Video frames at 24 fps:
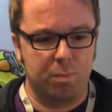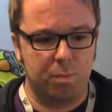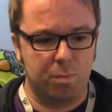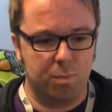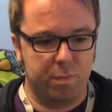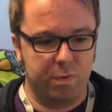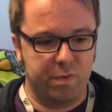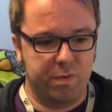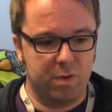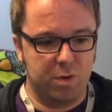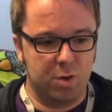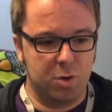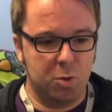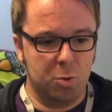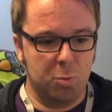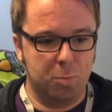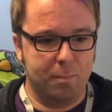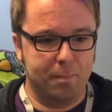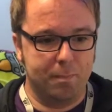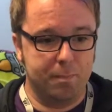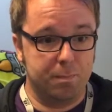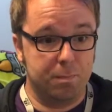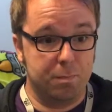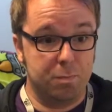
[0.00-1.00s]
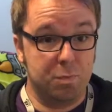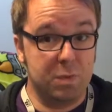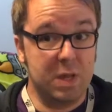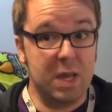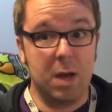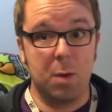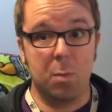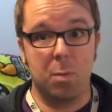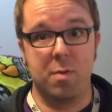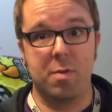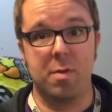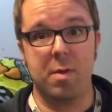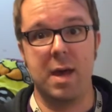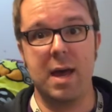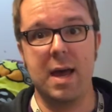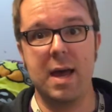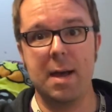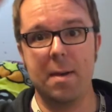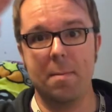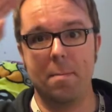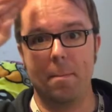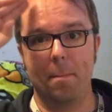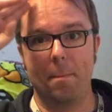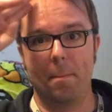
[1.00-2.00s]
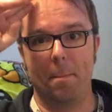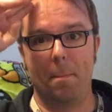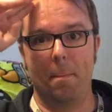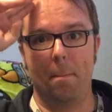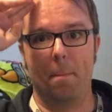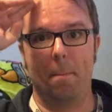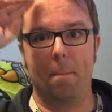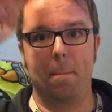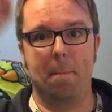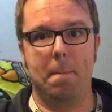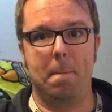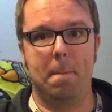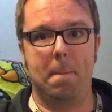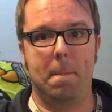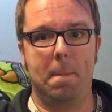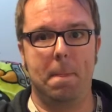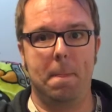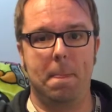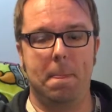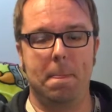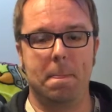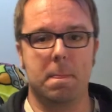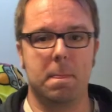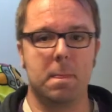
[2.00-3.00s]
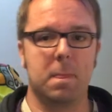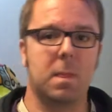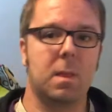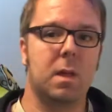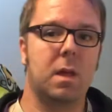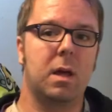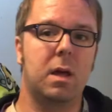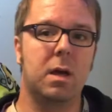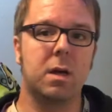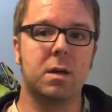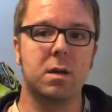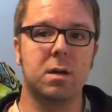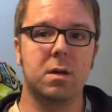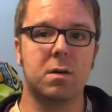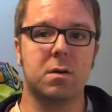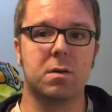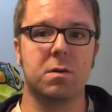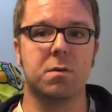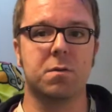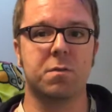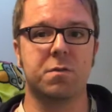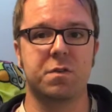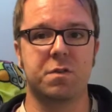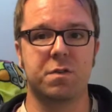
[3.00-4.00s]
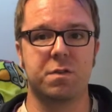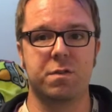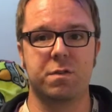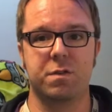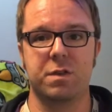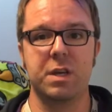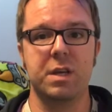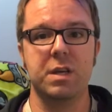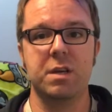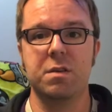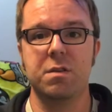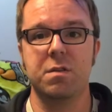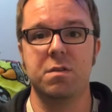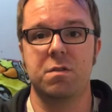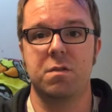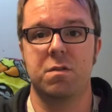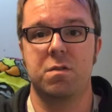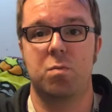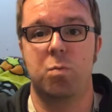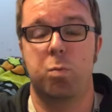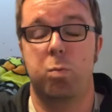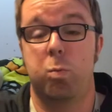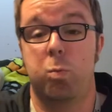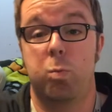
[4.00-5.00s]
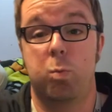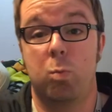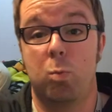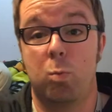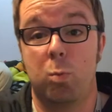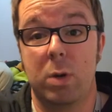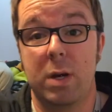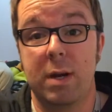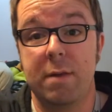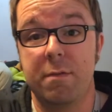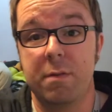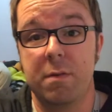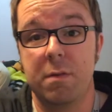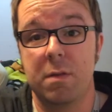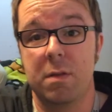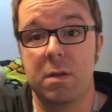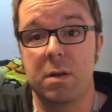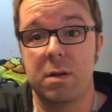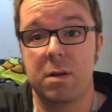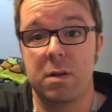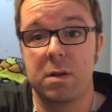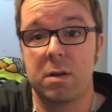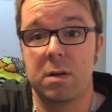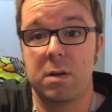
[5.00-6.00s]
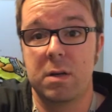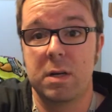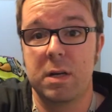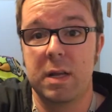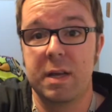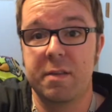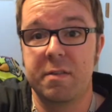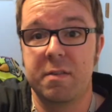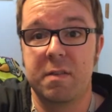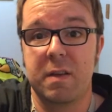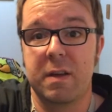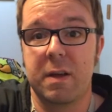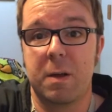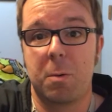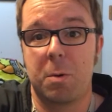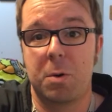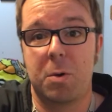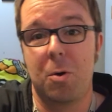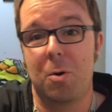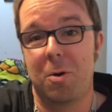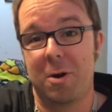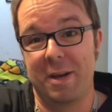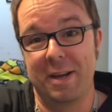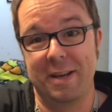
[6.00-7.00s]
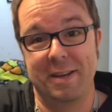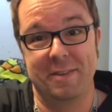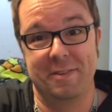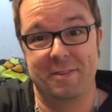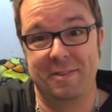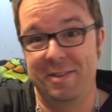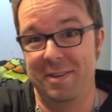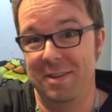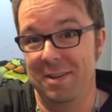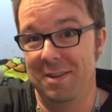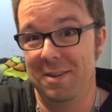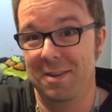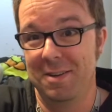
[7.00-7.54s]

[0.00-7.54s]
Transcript: So yeah, with that, I'll see you whatever the next thing I record is.